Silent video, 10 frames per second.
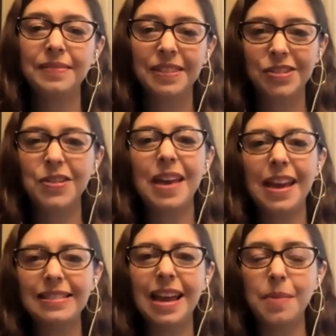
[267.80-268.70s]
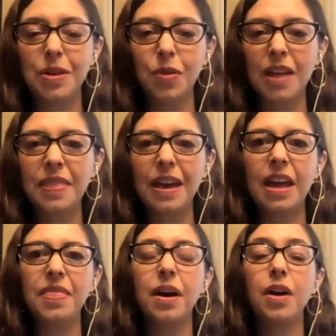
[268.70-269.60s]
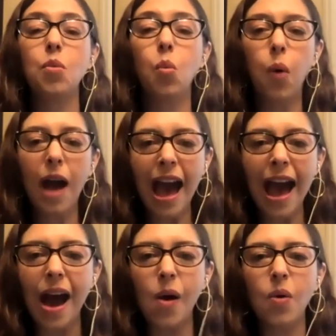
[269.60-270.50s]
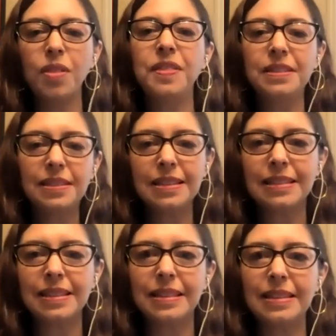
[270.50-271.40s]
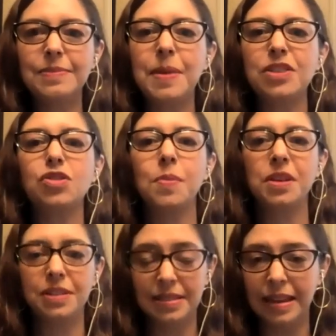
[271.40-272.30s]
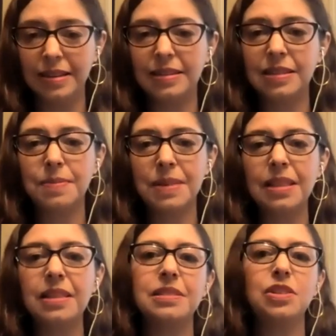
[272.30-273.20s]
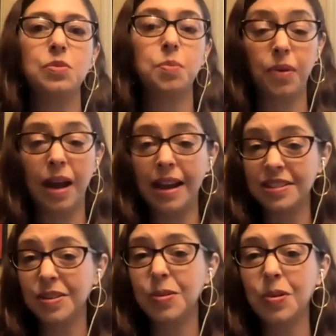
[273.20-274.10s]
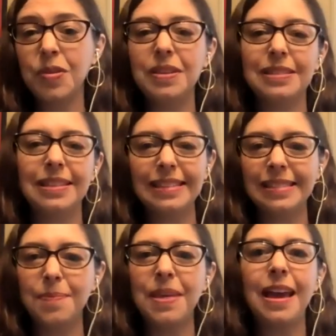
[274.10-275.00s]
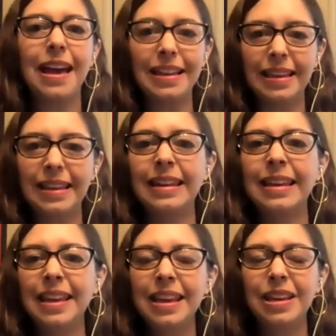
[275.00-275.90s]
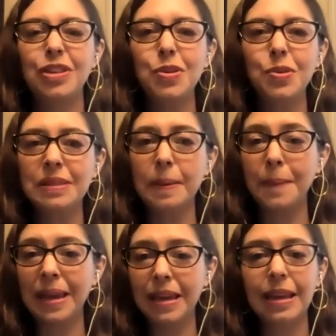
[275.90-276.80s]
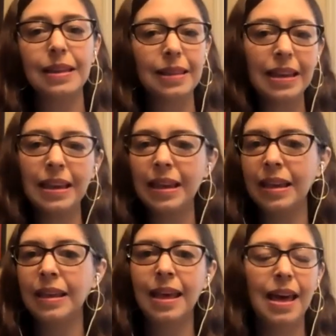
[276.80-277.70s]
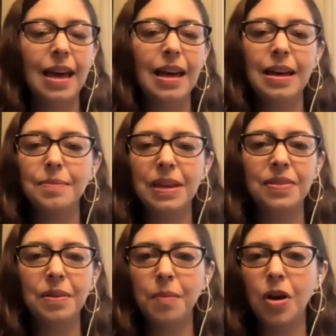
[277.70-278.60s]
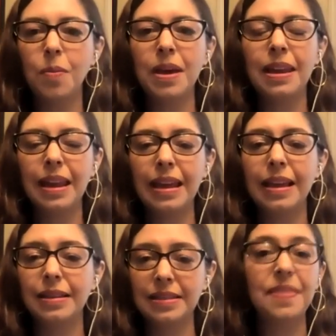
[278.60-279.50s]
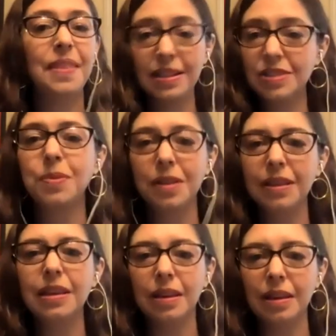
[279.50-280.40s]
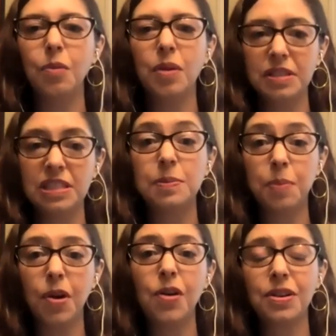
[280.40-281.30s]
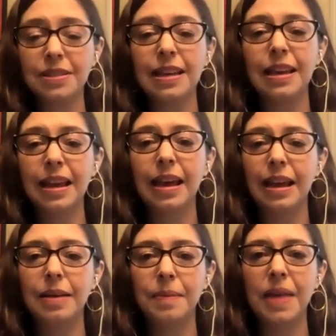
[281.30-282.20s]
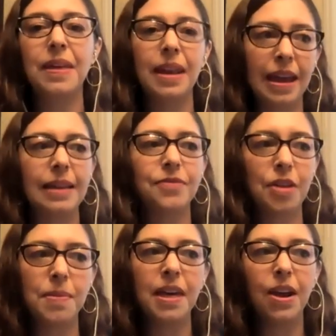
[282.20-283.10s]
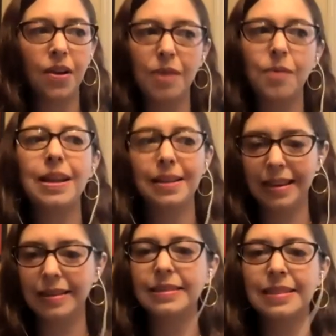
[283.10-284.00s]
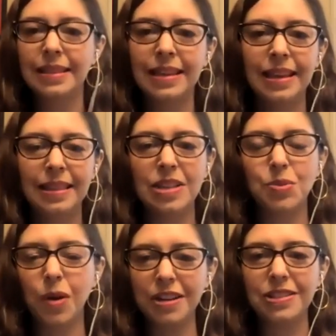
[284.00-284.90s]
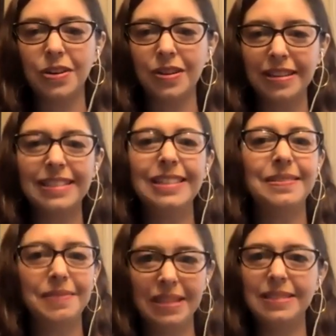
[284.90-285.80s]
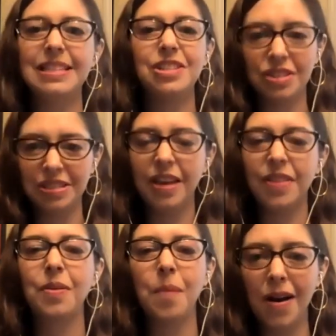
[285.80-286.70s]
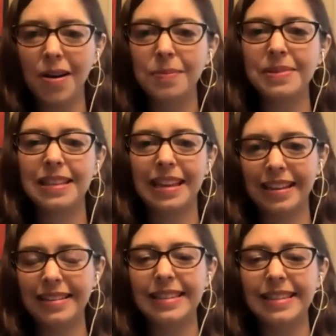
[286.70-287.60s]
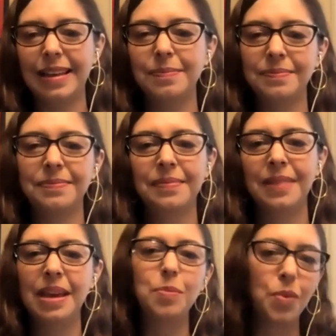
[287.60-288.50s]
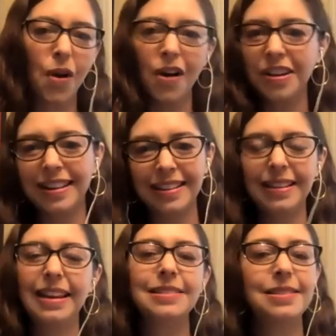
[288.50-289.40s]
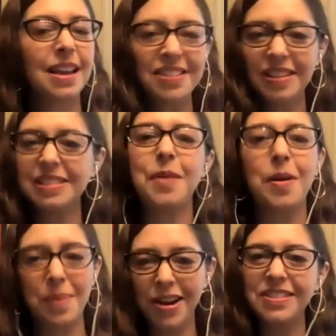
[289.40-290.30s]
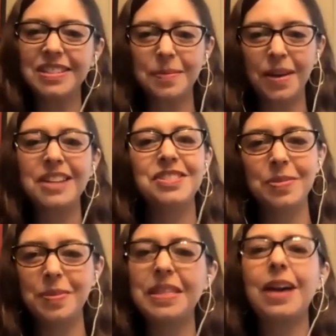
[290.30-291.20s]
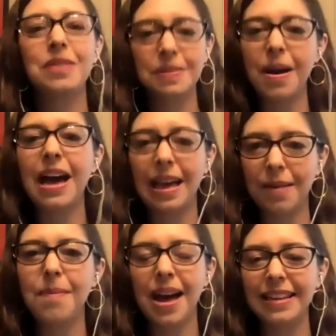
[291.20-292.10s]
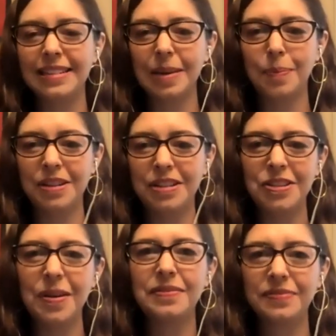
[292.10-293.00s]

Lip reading: during that time and read that, and I thought, wow, this makes so much sense to me. This is practical. This is something I can use immediately in the moment. And that's really what sparked it. And then from there I went, and that's where I started to teach it to other moms and broaden. And it's not just about parenting, mind you, but that was my dip into it.